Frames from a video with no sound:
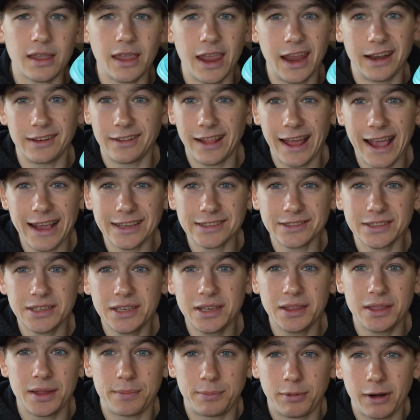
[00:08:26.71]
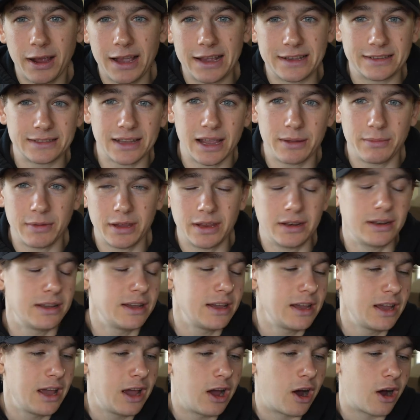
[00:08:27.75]
And lastly, the price. I mean,
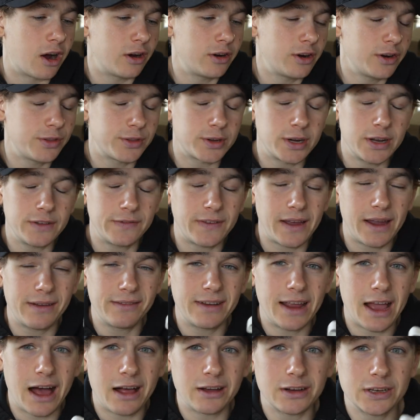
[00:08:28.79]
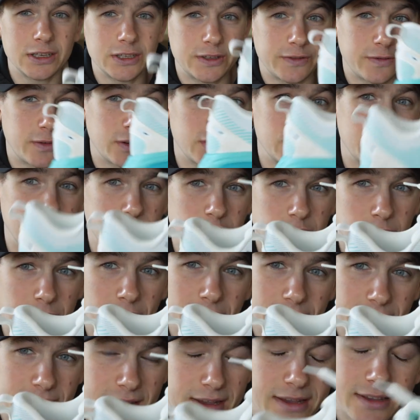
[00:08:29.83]
$135 for a shoe
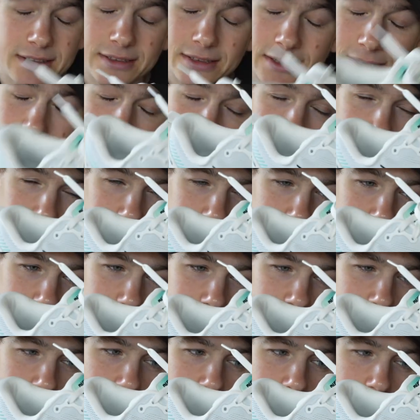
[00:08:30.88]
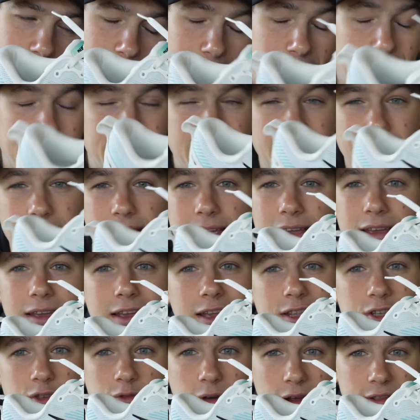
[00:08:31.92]
like this, I think
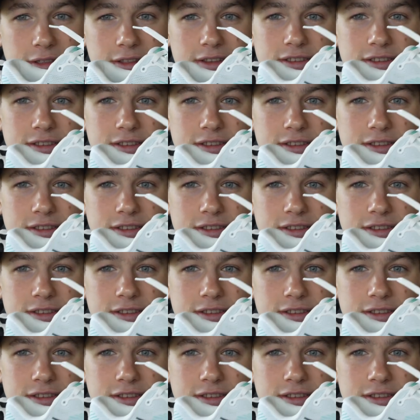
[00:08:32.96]
it's quite the